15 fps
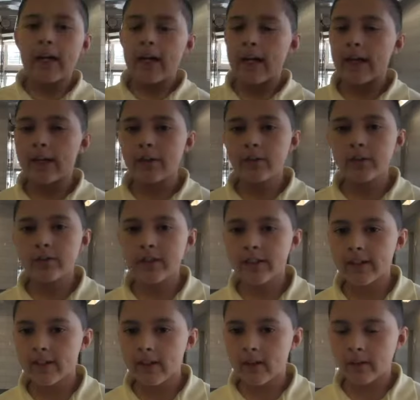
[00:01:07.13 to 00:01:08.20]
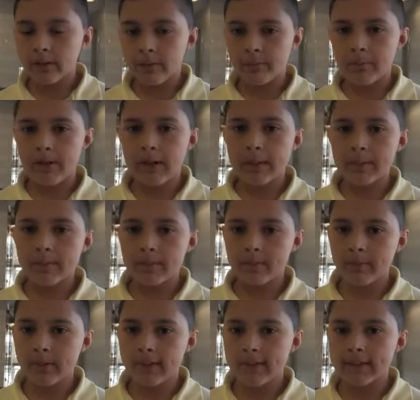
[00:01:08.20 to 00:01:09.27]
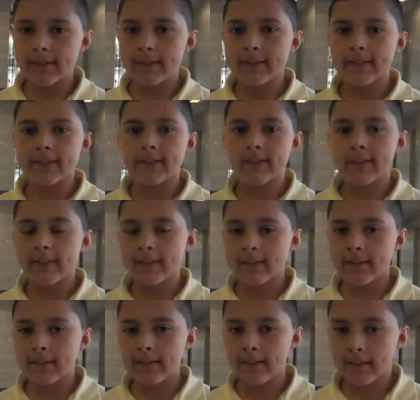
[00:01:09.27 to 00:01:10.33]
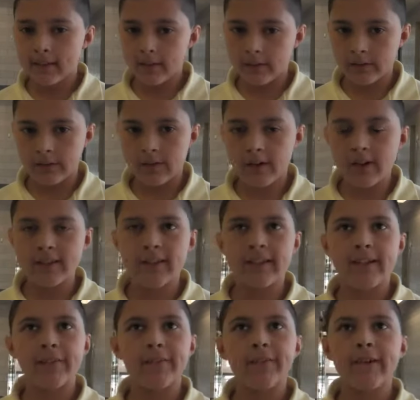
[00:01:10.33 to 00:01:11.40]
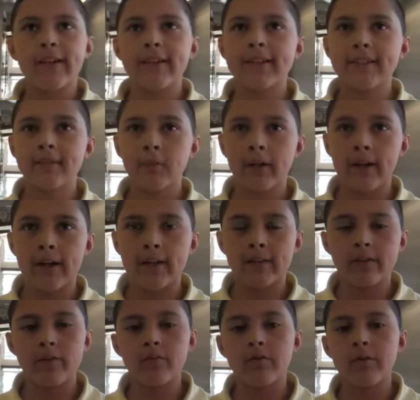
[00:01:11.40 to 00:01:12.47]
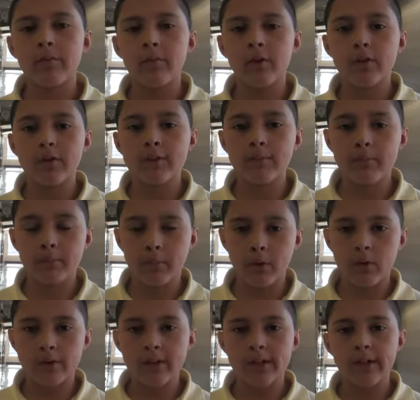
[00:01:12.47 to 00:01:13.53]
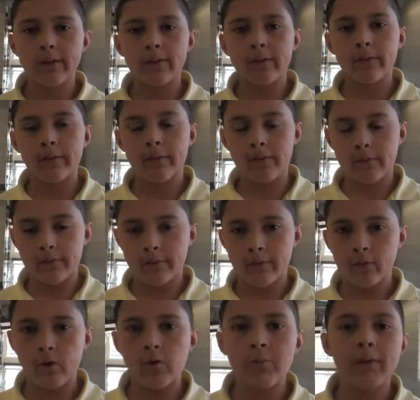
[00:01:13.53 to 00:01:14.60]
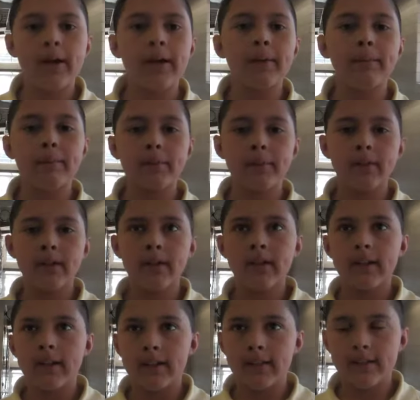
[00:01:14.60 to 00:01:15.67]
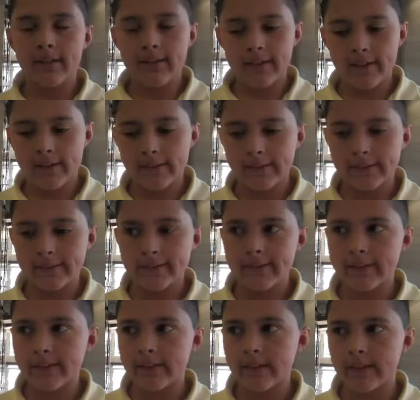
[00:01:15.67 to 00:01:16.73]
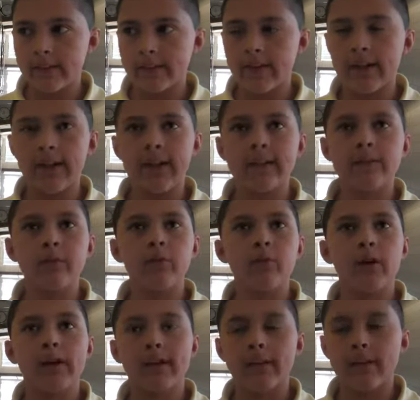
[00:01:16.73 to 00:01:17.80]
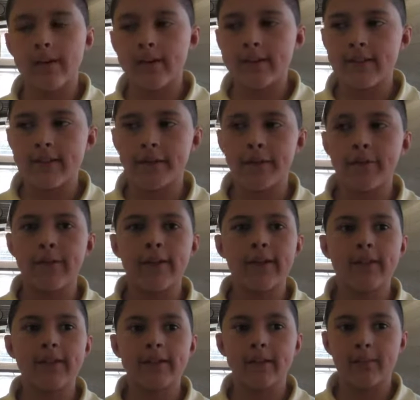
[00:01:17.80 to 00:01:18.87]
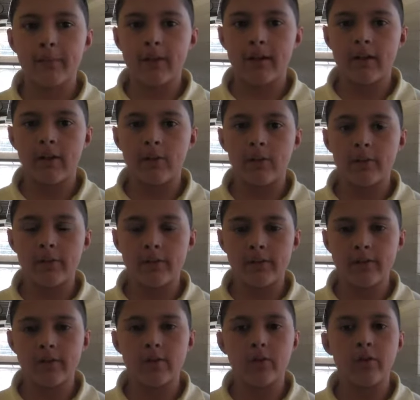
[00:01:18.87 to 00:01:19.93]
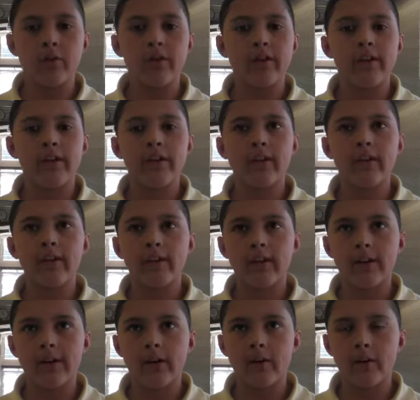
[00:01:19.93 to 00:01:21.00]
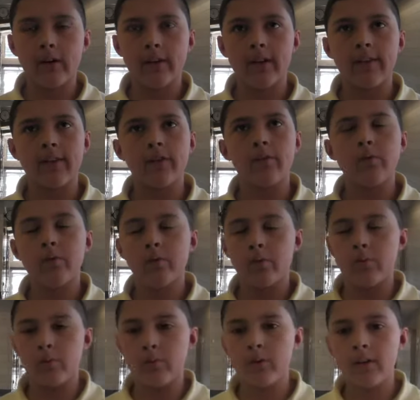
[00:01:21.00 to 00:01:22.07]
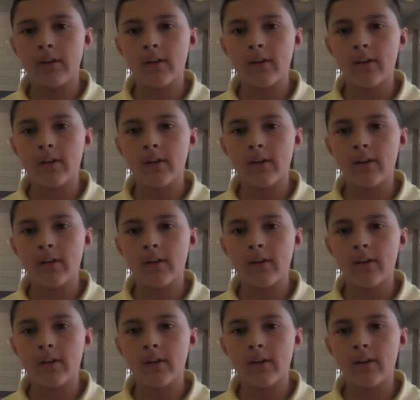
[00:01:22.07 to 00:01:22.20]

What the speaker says: I used it on the map because on cause and effects, I had to use a multi-flow map, and I had to write cause and effects about the story, Coyote and the new